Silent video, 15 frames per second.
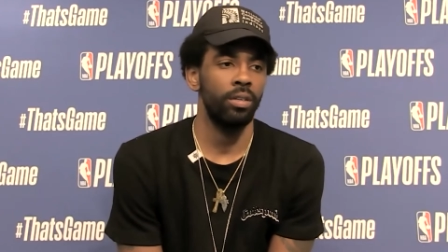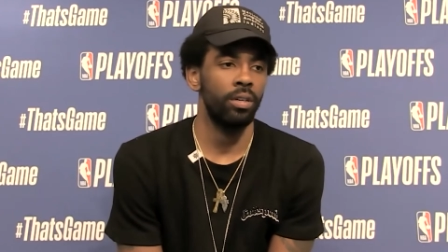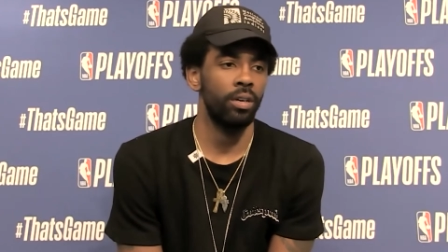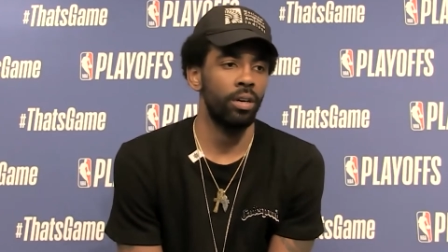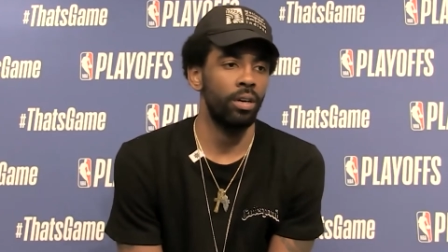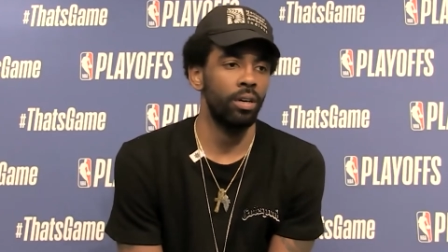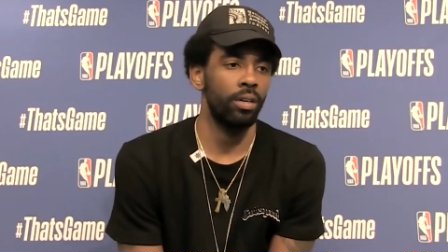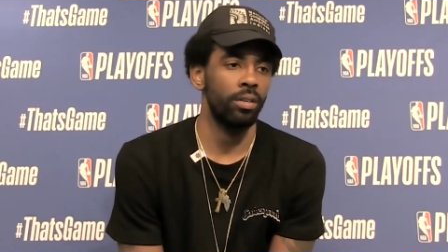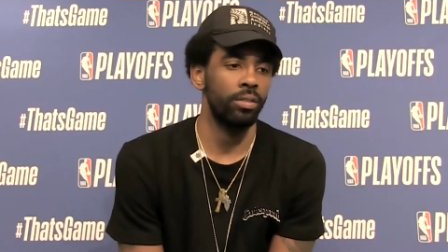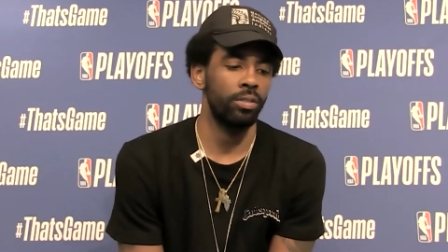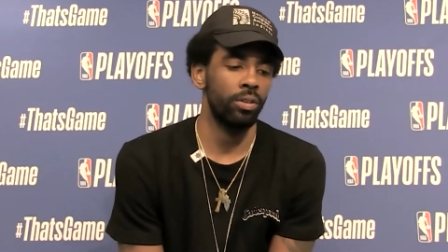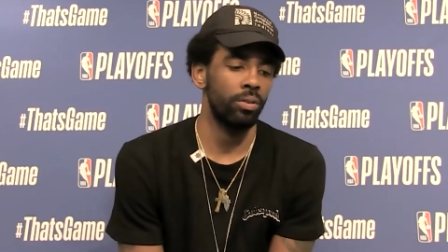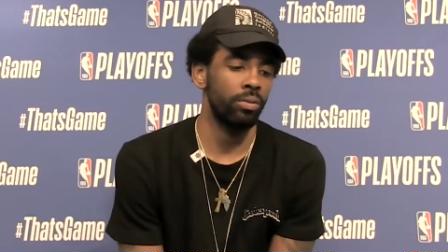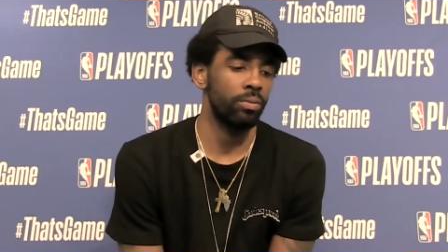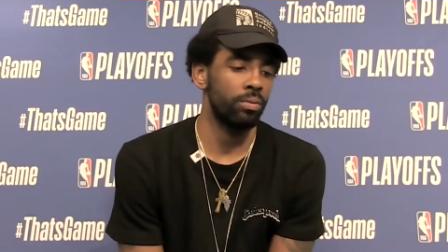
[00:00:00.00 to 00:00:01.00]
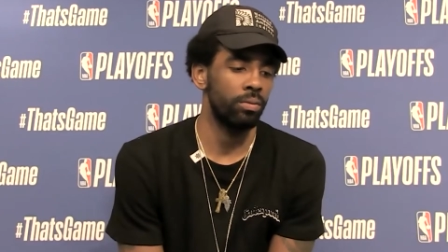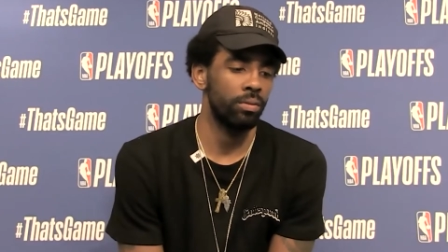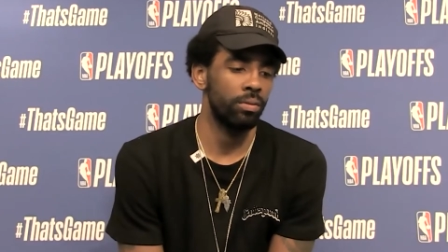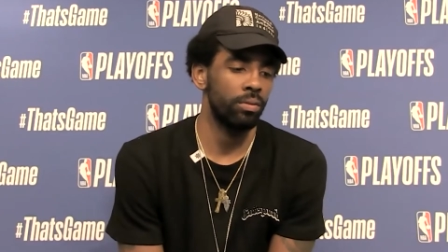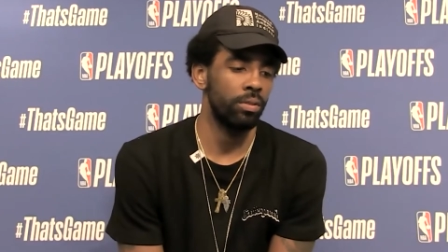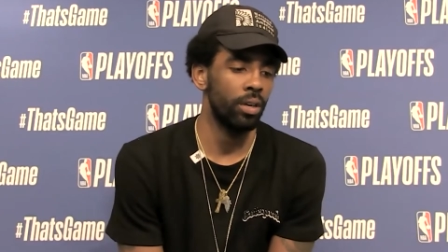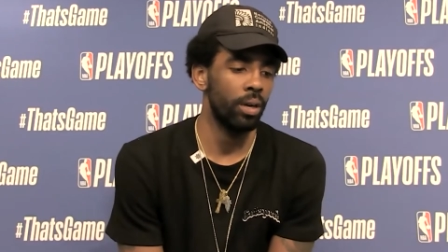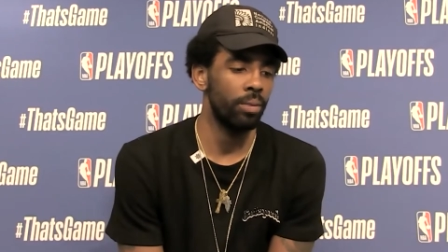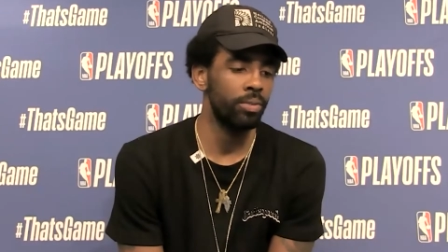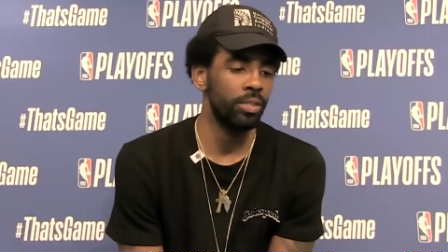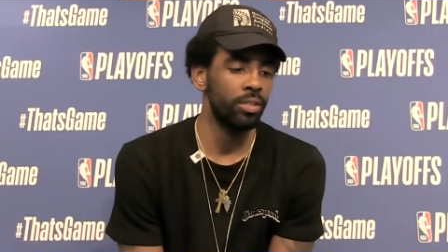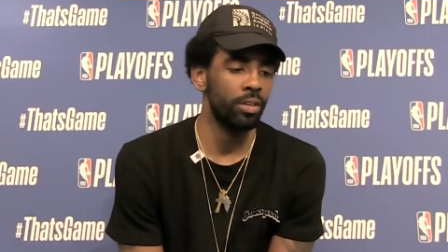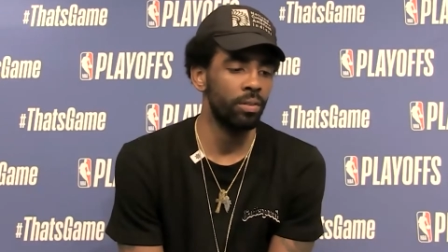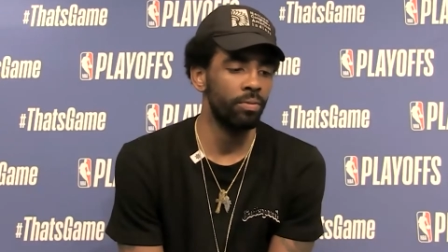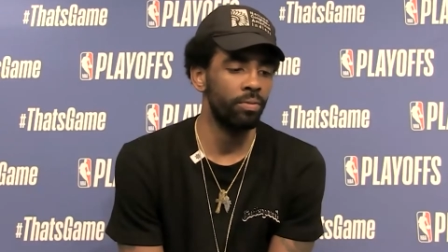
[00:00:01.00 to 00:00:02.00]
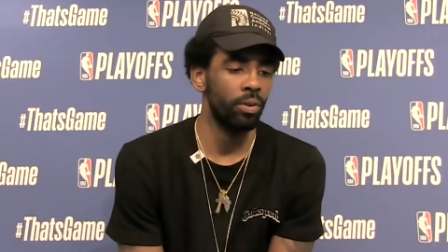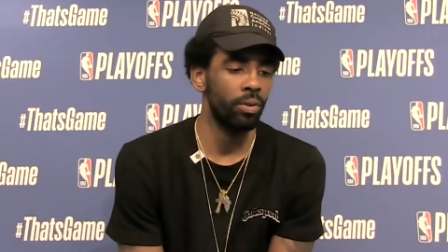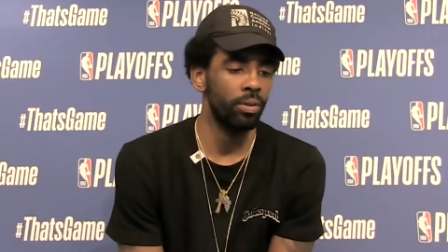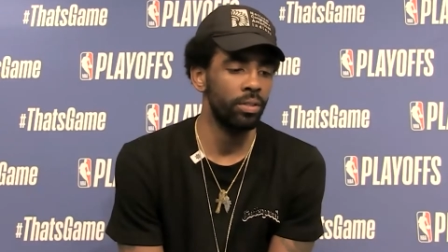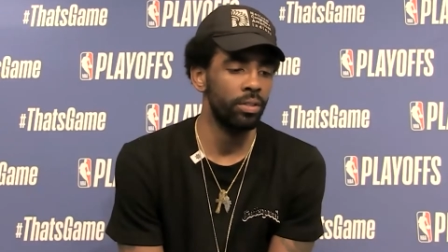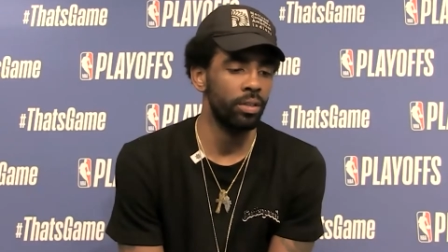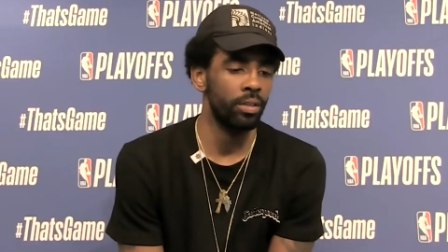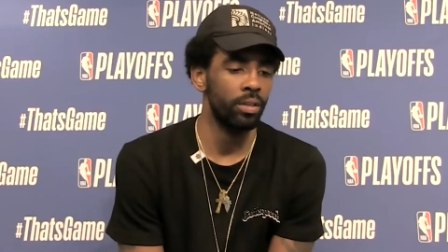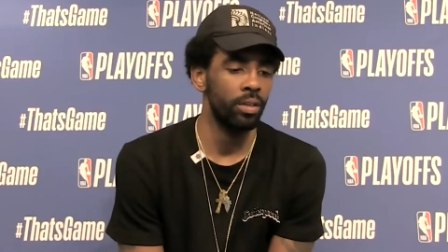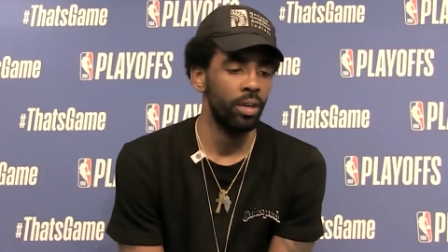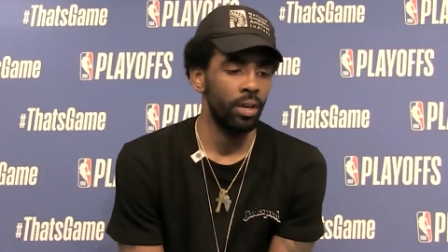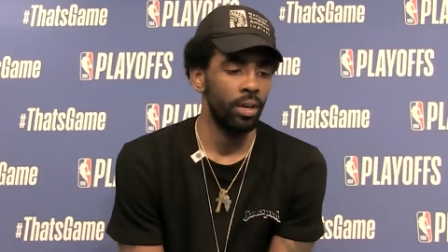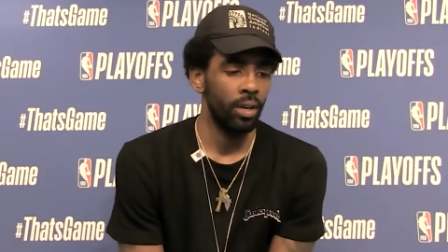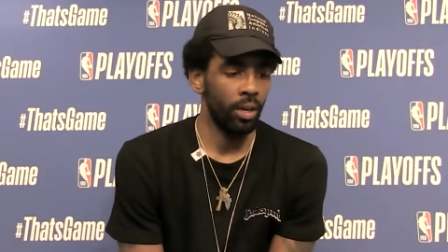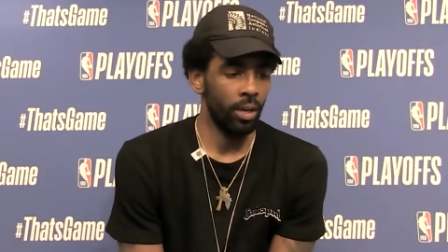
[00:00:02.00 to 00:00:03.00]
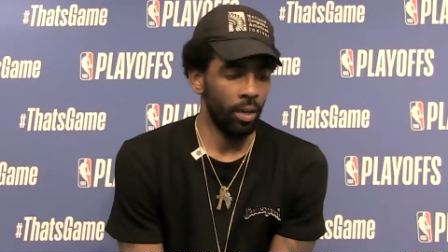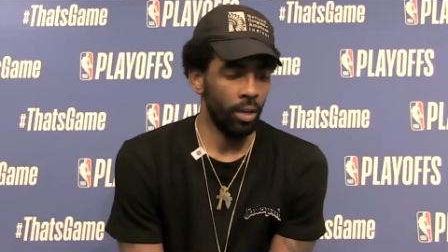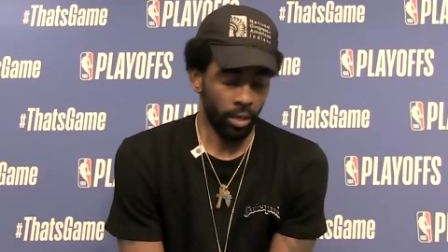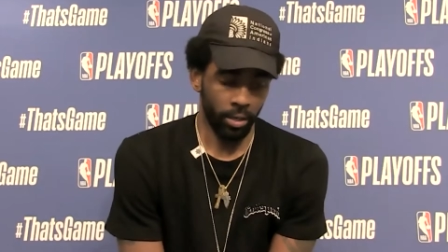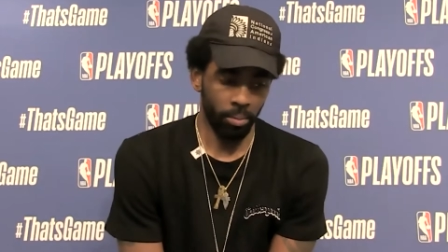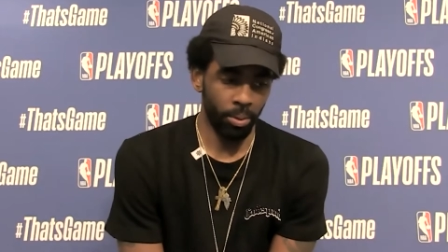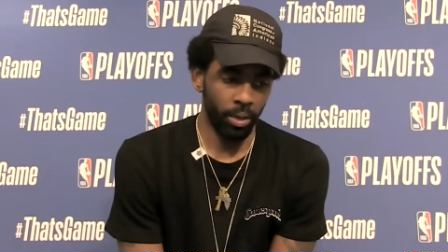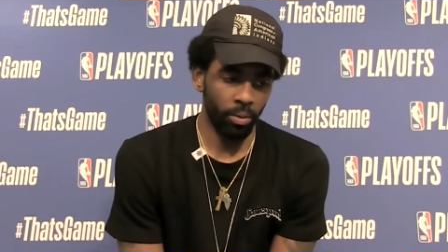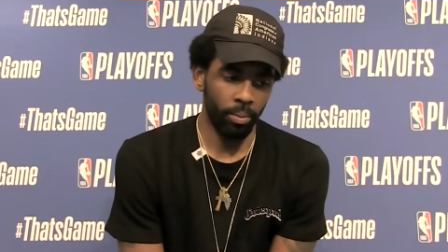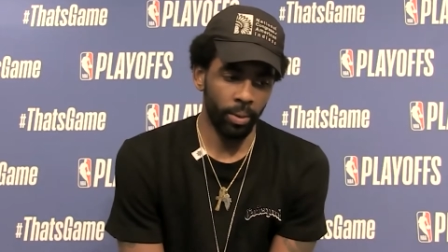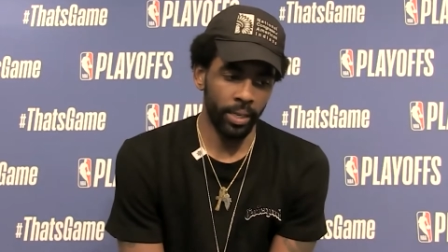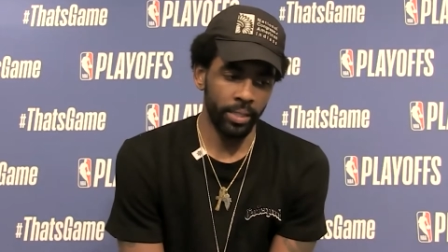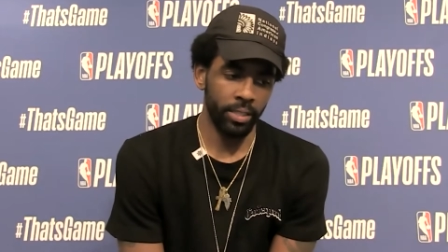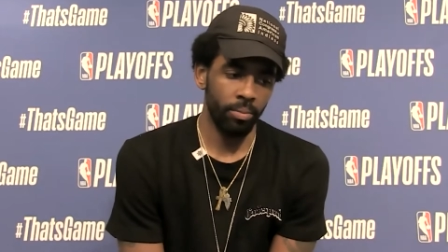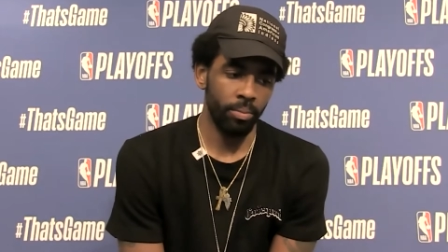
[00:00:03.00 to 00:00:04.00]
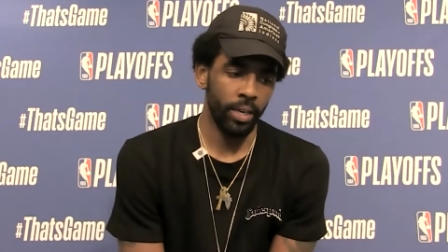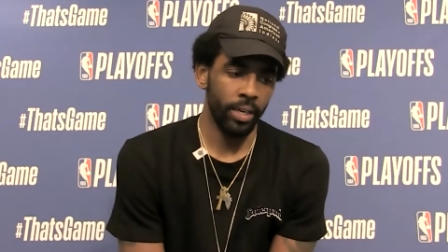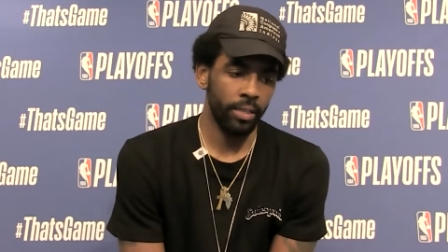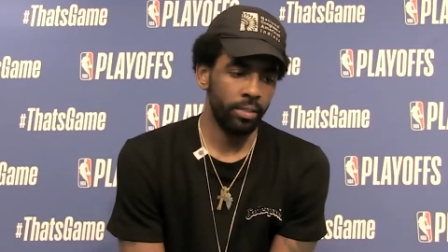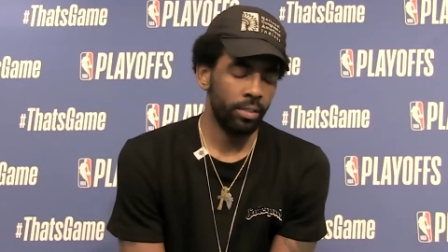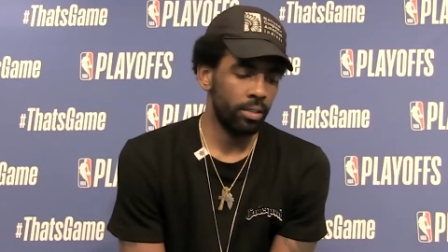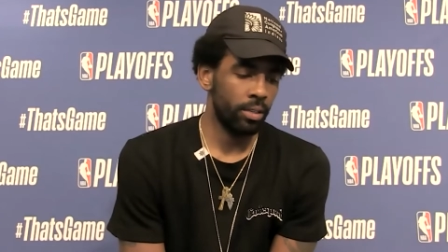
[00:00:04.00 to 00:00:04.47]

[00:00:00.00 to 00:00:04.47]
So, you know, I'm just looking forward to competing with my teammates.